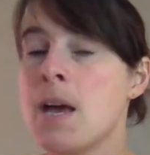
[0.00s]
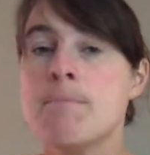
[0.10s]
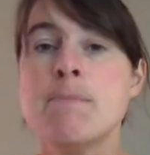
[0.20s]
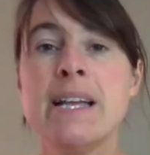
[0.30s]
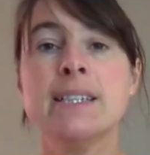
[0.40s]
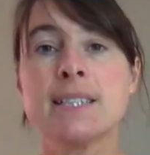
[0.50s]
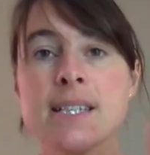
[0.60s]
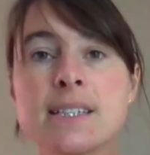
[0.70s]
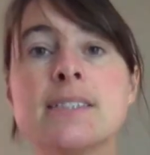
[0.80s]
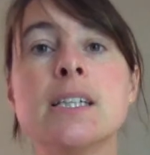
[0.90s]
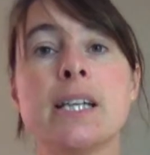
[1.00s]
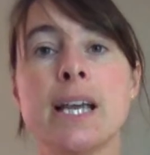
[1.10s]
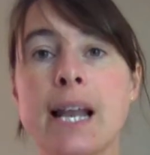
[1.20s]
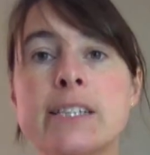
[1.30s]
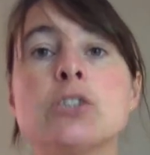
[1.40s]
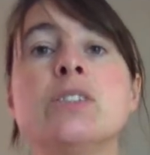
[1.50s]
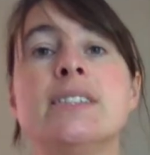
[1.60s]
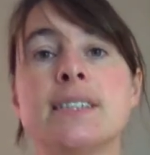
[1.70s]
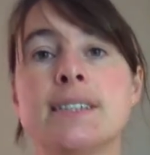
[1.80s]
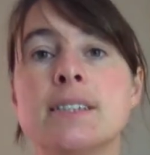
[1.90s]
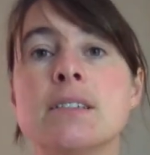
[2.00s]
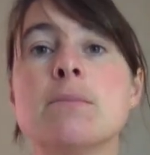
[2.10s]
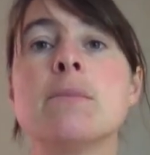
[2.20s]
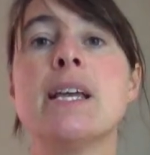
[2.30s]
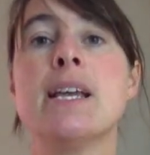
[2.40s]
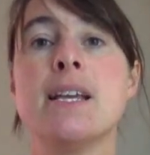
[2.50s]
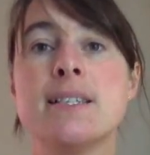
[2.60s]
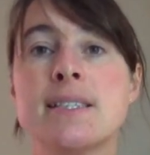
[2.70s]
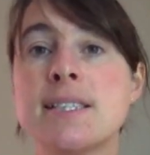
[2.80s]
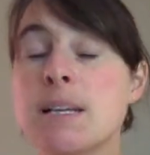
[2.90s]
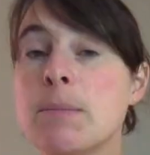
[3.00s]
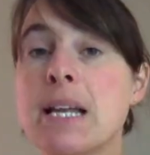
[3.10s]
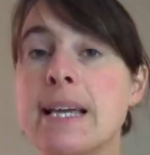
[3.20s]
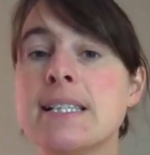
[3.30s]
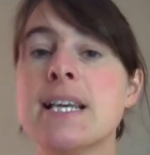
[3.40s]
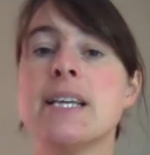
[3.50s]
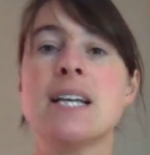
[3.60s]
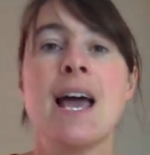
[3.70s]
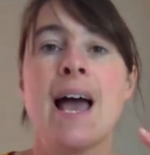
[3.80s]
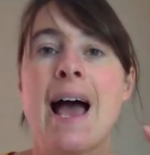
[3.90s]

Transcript: means that the circulatory system is stimulated,